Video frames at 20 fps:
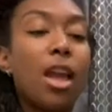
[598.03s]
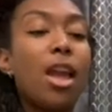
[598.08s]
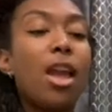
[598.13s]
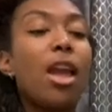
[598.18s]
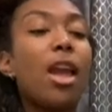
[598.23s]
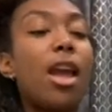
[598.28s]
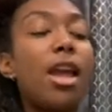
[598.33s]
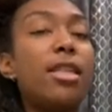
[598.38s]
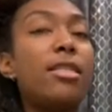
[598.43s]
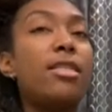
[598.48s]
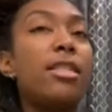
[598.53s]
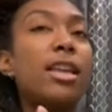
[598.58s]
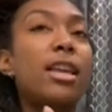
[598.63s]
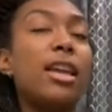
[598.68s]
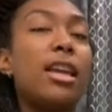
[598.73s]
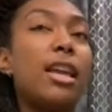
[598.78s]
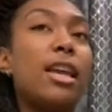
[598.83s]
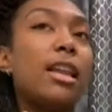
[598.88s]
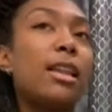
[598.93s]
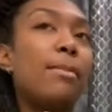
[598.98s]
and
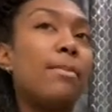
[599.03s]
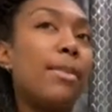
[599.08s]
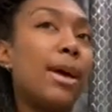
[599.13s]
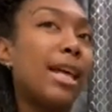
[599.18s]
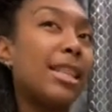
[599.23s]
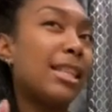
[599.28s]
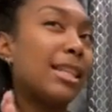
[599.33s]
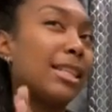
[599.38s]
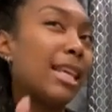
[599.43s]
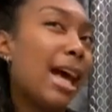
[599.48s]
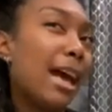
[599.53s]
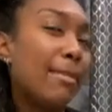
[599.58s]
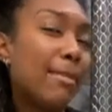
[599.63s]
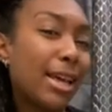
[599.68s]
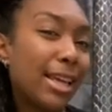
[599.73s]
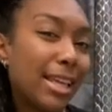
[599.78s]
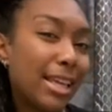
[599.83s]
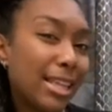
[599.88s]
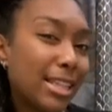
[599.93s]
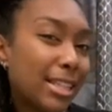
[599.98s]
then by the time I
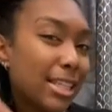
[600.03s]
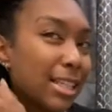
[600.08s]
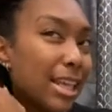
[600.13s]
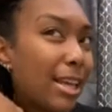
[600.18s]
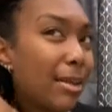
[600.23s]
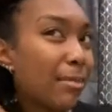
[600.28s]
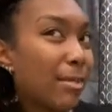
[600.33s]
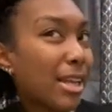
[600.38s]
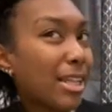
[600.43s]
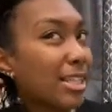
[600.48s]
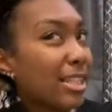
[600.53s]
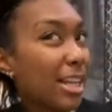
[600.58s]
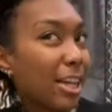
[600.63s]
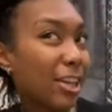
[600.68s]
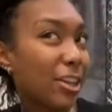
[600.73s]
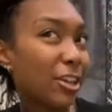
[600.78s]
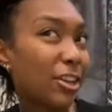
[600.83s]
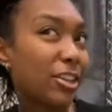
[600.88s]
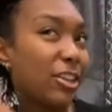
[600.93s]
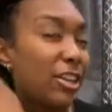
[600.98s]
get to like my
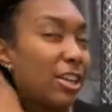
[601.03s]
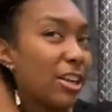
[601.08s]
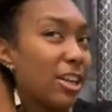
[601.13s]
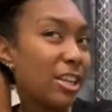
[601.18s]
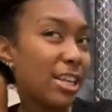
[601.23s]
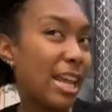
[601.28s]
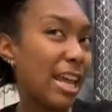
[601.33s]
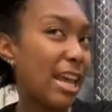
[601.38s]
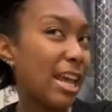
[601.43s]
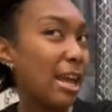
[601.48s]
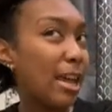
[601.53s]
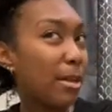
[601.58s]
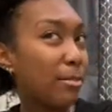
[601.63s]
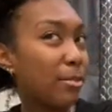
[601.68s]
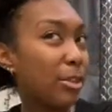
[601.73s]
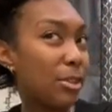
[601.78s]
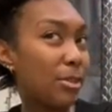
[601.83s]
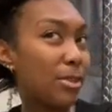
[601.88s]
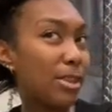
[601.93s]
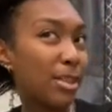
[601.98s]
second or third day, I'm
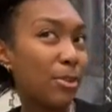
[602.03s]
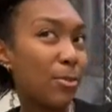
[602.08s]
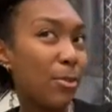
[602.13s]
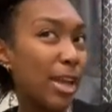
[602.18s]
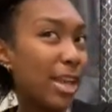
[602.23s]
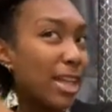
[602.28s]
using way